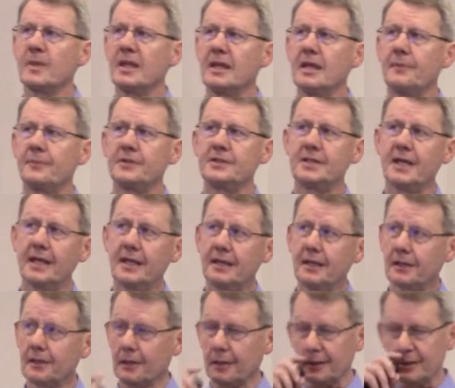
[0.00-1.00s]
in
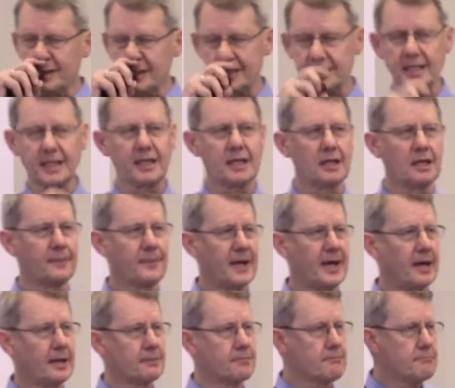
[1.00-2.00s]
particular, just thinking
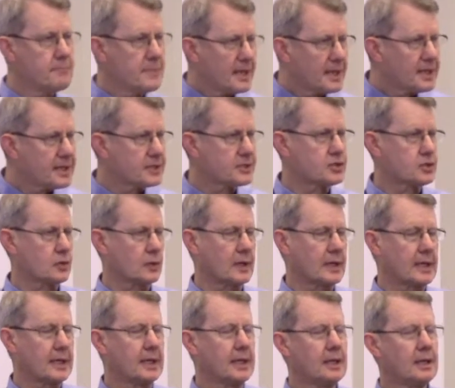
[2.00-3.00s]
about
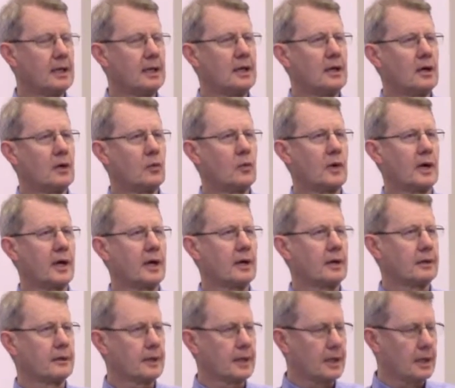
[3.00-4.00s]
ministry,
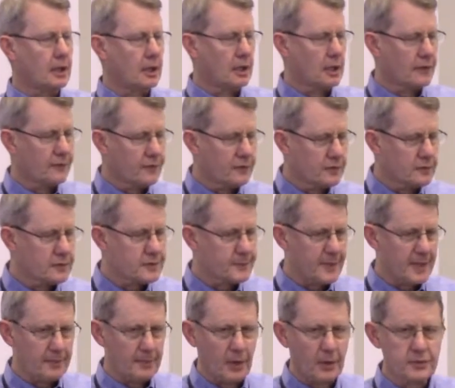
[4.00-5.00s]
where all of you
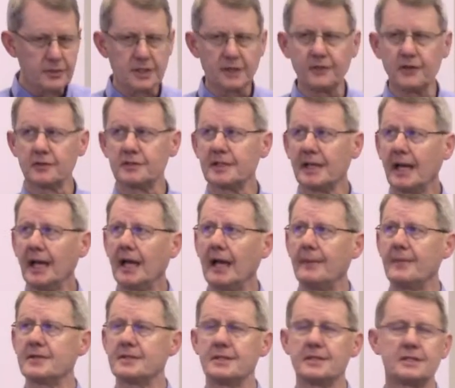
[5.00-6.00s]
spend most of your
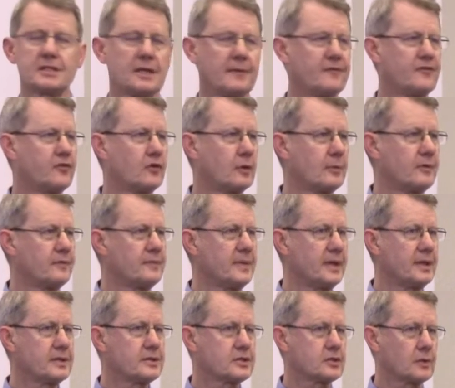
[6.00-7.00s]
time is in some form of
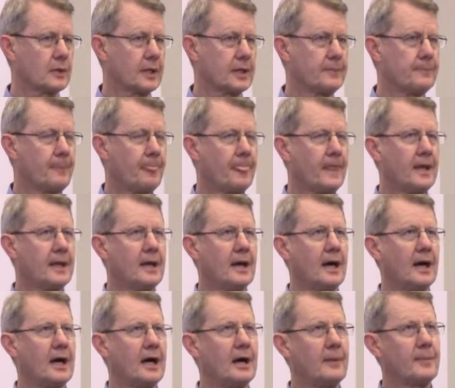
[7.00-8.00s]
ministry.
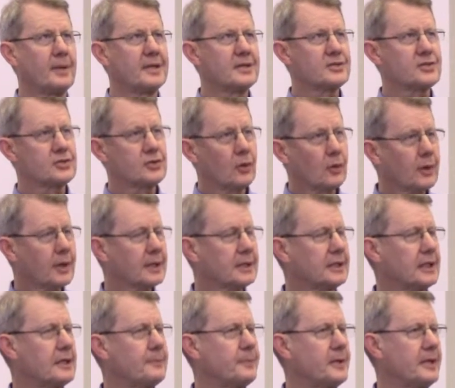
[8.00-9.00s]
Um,
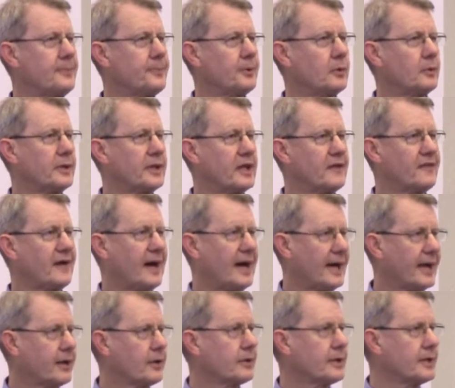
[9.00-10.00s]
historically, people, when they've
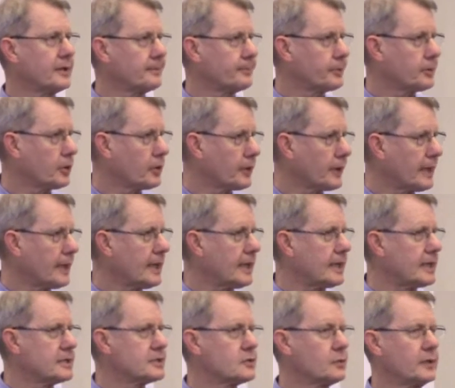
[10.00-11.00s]
hired
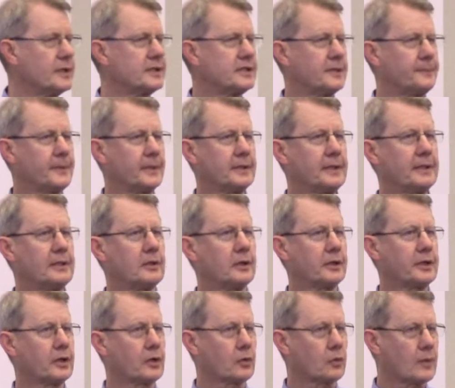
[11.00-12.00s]
employees, we typically
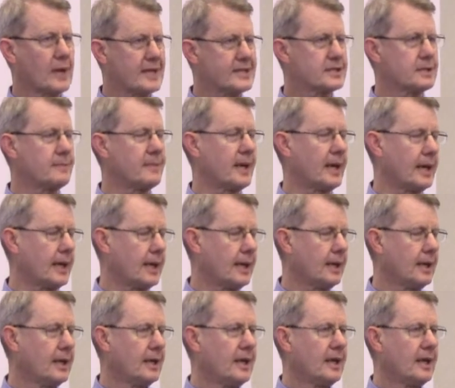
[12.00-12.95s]
look at a resume